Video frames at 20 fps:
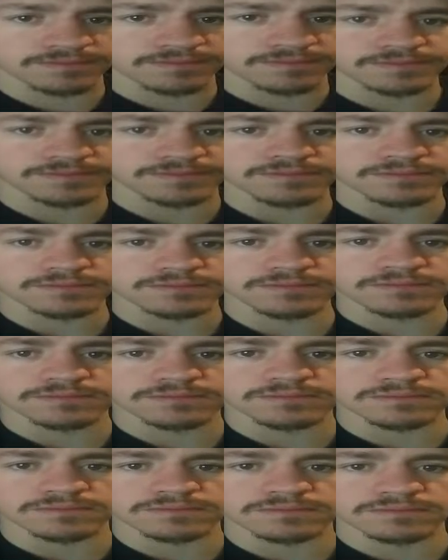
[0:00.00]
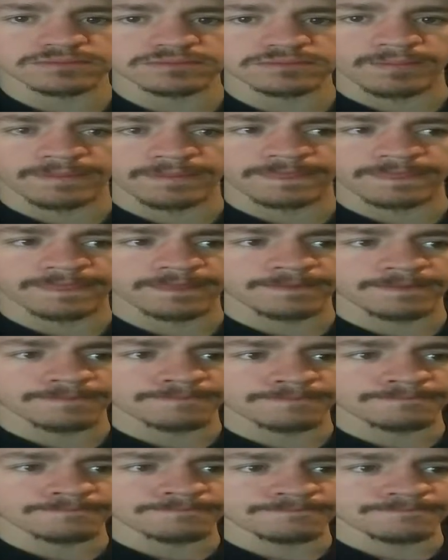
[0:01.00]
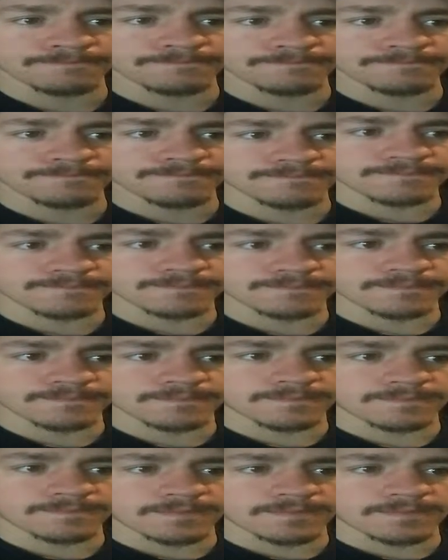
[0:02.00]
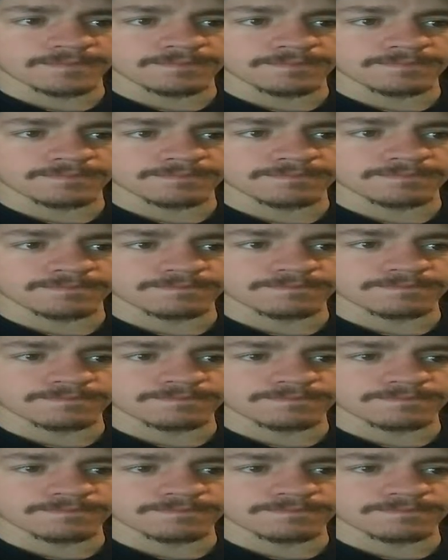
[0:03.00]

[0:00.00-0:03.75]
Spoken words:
Nobody speaks.